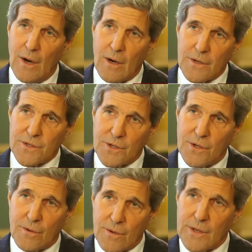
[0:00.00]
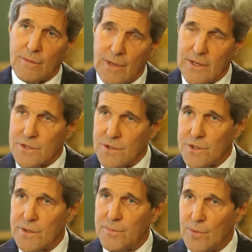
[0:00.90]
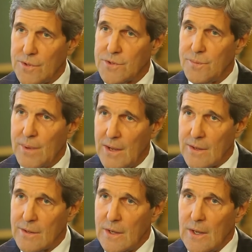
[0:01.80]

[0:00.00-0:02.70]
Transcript: our security relationship with Japan.